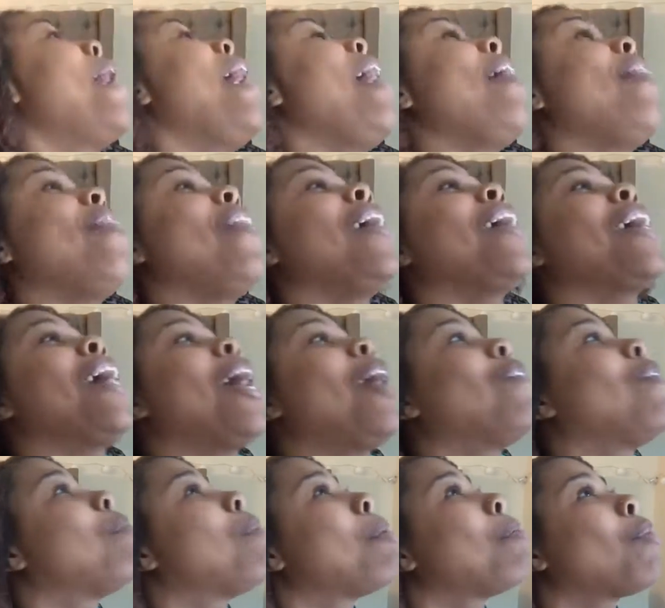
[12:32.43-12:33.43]
I think I
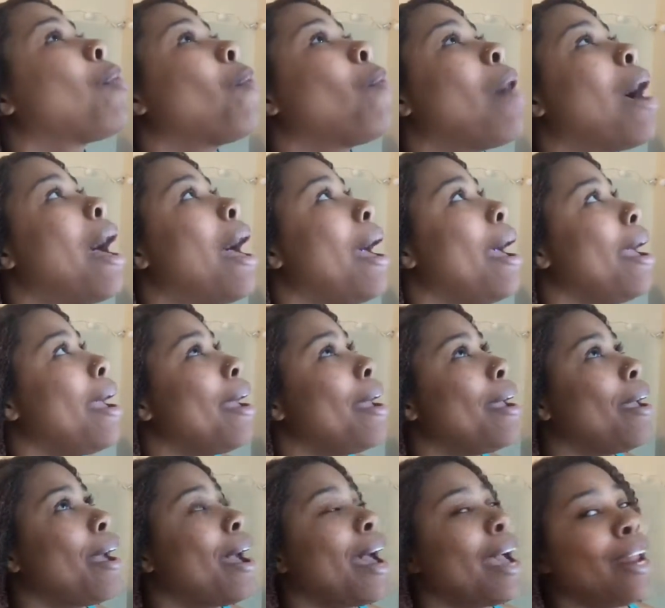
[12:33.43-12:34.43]
remember
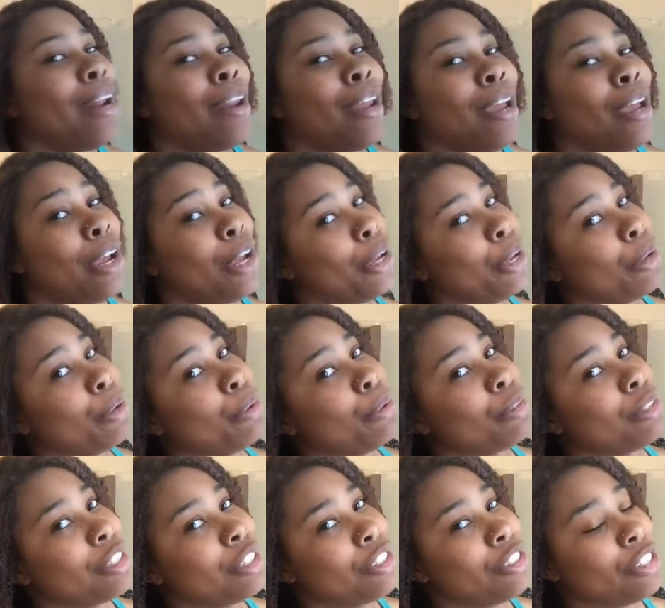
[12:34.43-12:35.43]
why I didn't
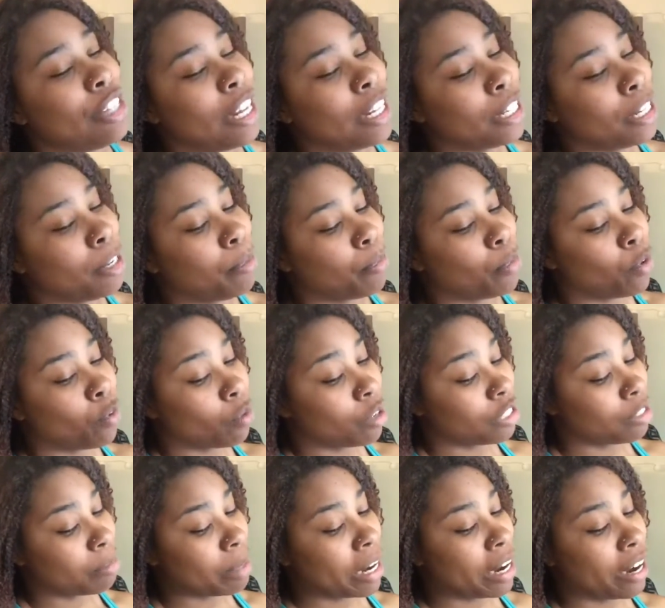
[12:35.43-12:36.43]
use this gel anymore
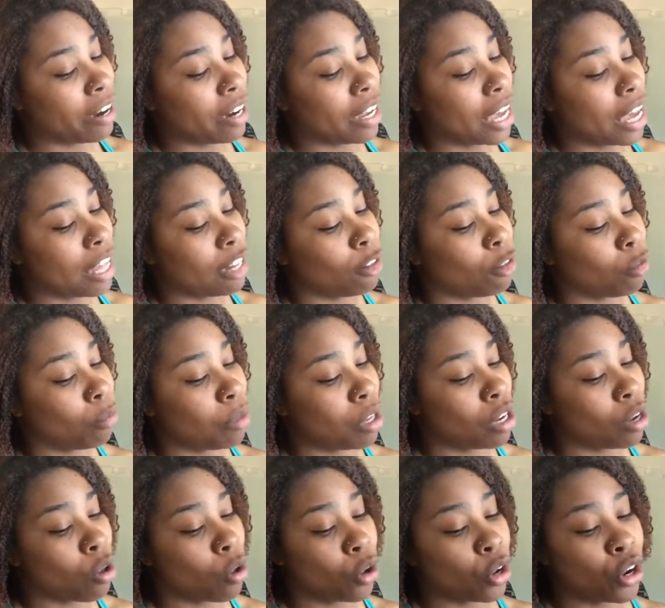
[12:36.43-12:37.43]
once my hair got a little
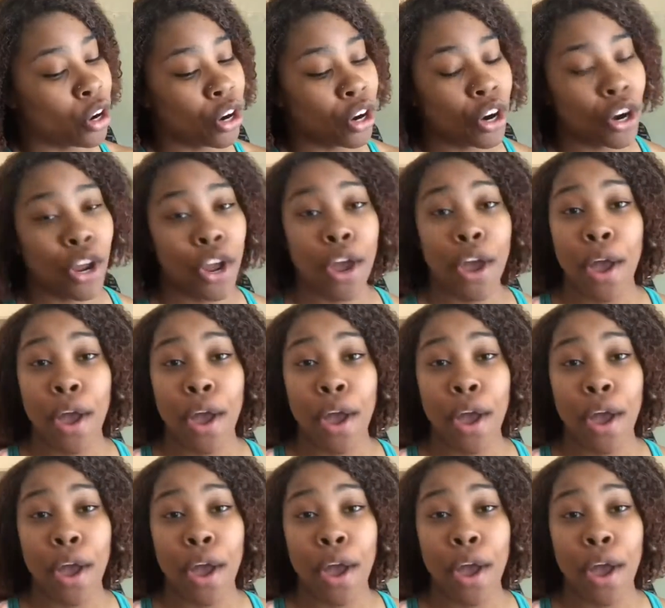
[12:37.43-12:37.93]
bit longer.